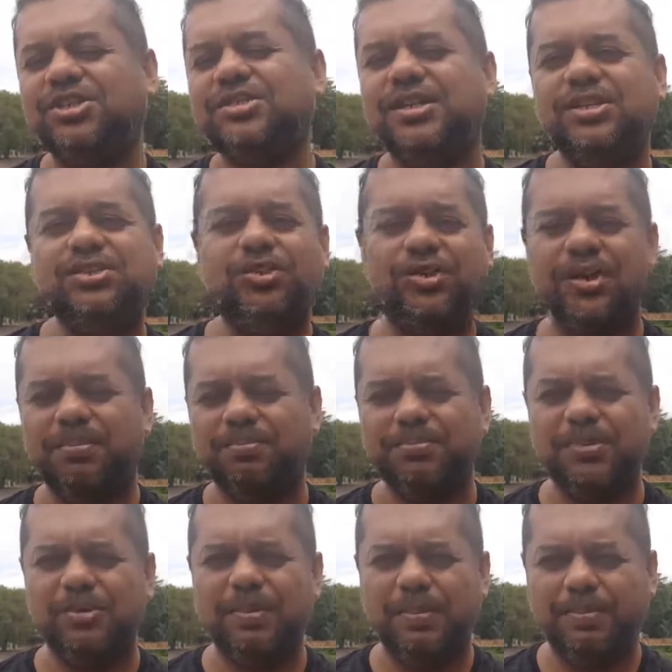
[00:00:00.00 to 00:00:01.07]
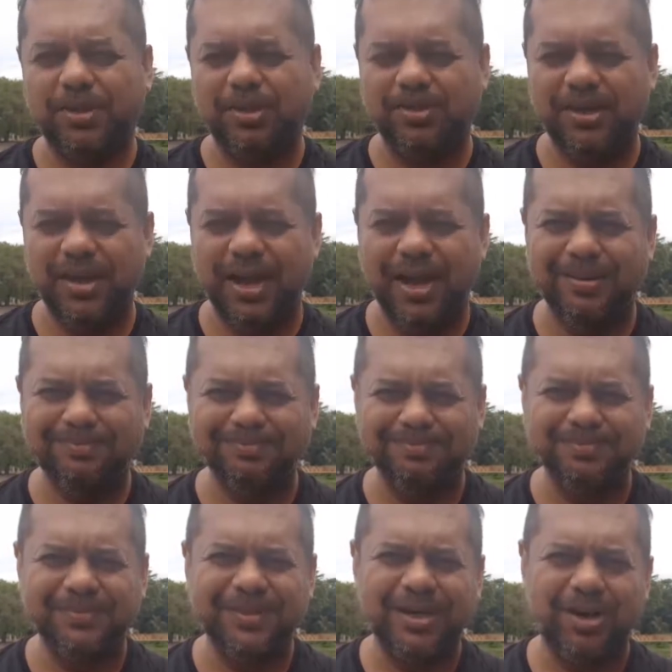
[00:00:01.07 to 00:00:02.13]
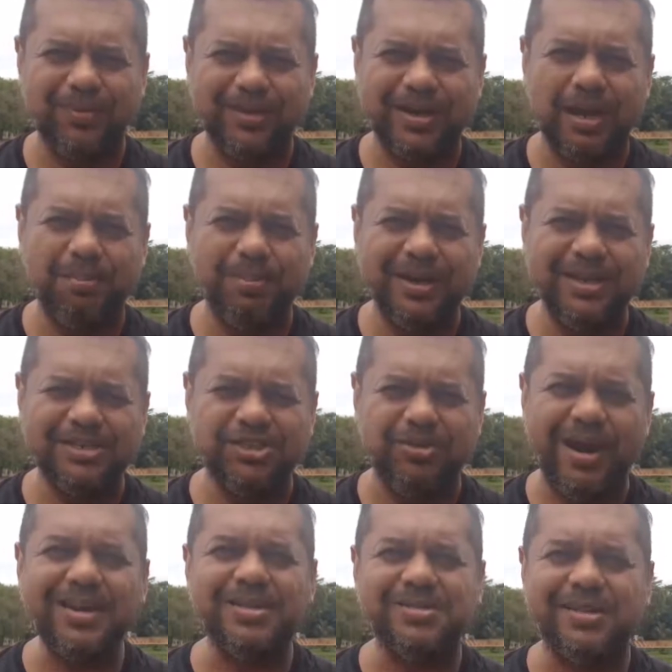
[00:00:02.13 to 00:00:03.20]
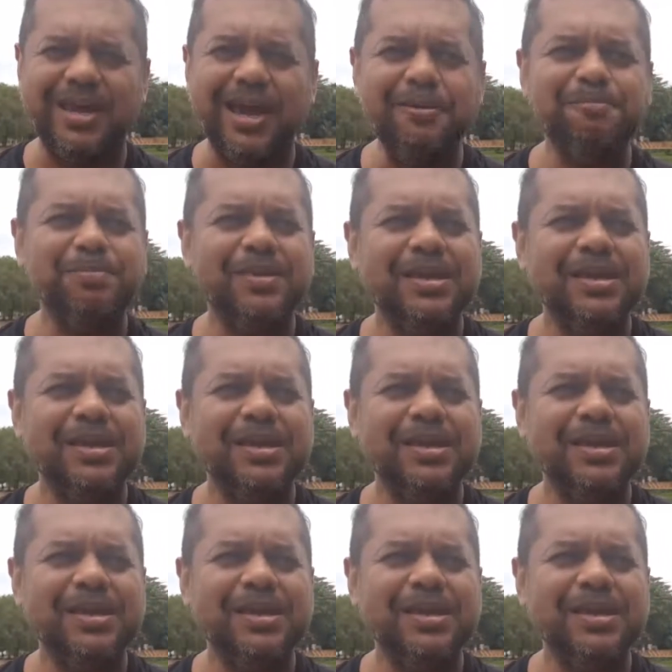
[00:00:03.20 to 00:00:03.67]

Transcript: need two people on the company as directors, okay?